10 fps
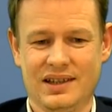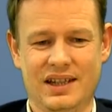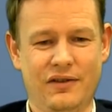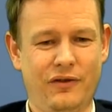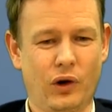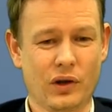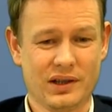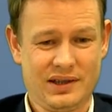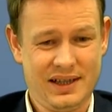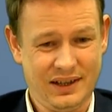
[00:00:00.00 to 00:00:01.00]
d4,
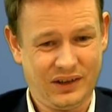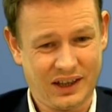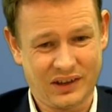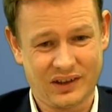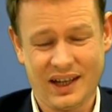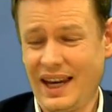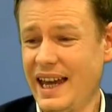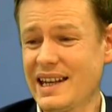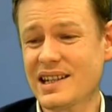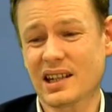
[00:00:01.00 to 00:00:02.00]
d6,
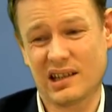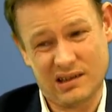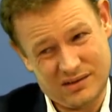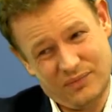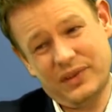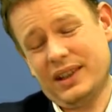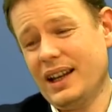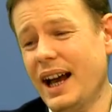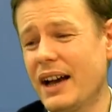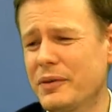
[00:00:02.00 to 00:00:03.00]
and
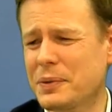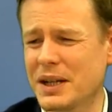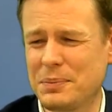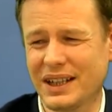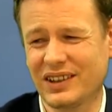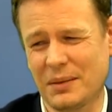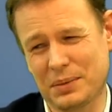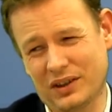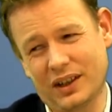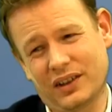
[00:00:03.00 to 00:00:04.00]
I have a pretty big sample
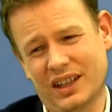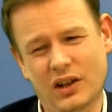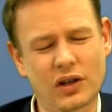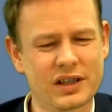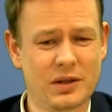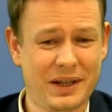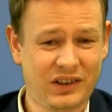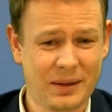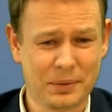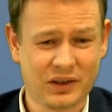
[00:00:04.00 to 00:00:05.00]
size, and according to my
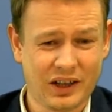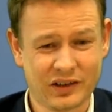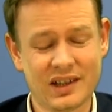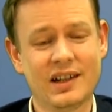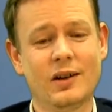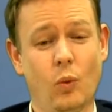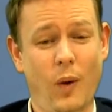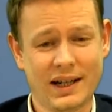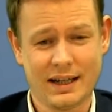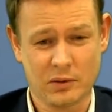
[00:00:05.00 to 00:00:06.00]
sample size,
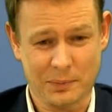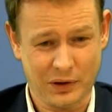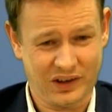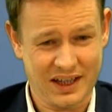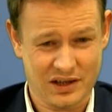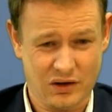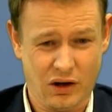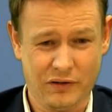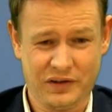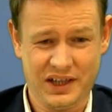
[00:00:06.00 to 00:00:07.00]
100%
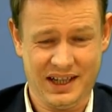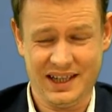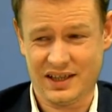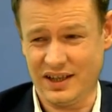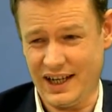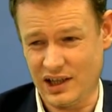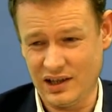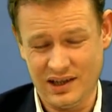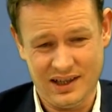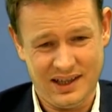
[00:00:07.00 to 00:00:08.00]
of the internet
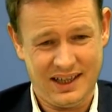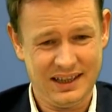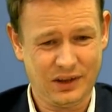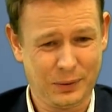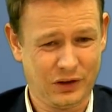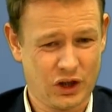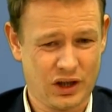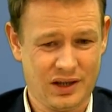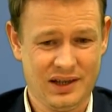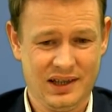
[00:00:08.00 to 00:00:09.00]
in this
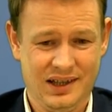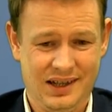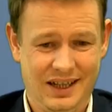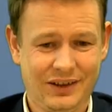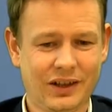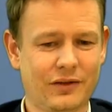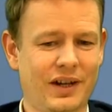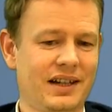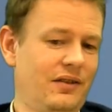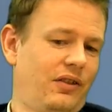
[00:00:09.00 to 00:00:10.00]
position, instead of
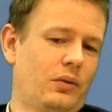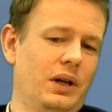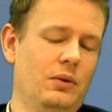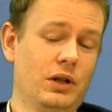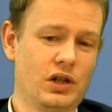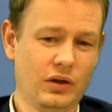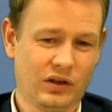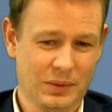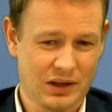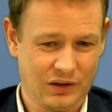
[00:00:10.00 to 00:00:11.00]
knight f3, which used
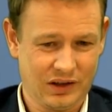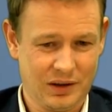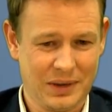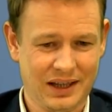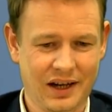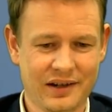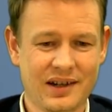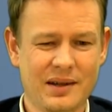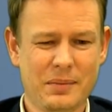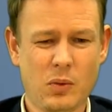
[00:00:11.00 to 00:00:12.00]
to be considered the main line,
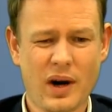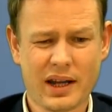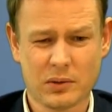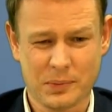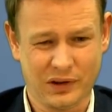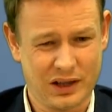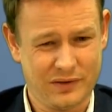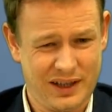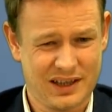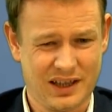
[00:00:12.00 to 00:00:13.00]
but 100% of
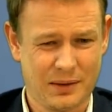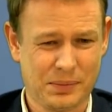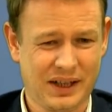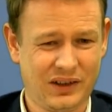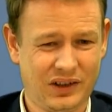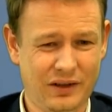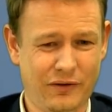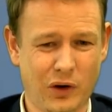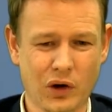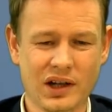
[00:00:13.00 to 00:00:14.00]
the internet plays
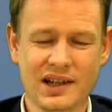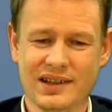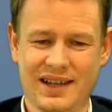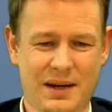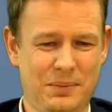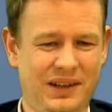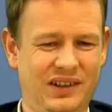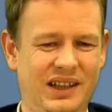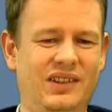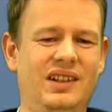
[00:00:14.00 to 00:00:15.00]
c4, knight
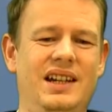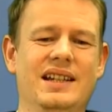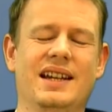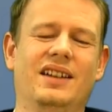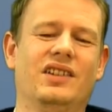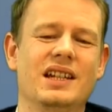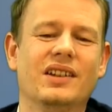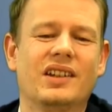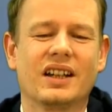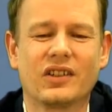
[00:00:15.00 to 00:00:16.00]
b6, e takes
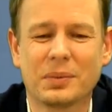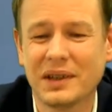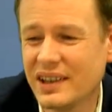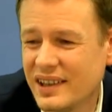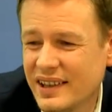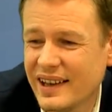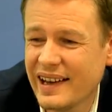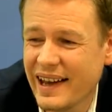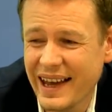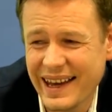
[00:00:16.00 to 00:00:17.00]
d6.
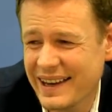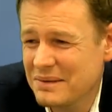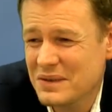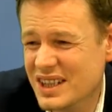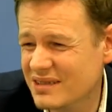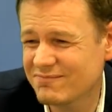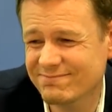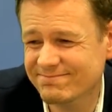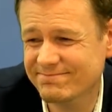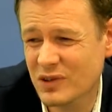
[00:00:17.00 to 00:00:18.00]
And
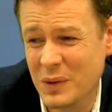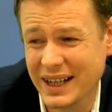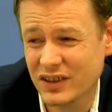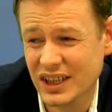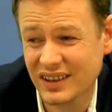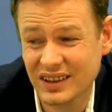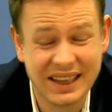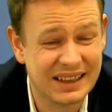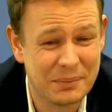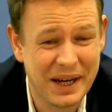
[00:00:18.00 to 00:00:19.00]
white is just
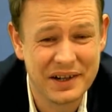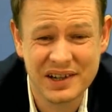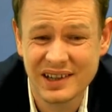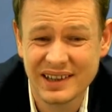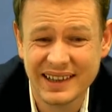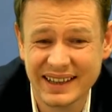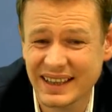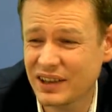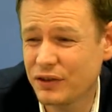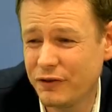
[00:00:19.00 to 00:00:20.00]
slightly better, and
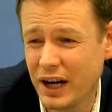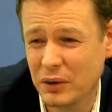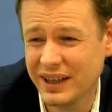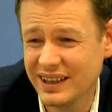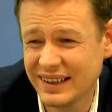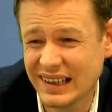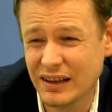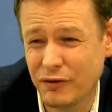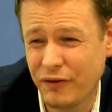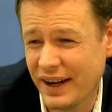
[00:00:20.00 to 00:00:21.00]
there is very little
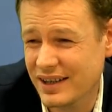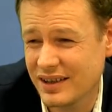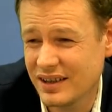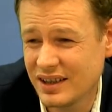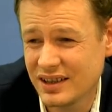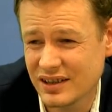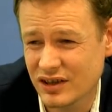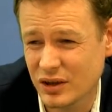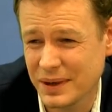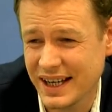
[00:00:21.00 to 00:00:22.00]
fun
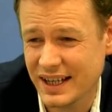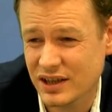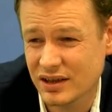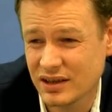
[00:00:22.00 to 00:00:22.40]
to be had.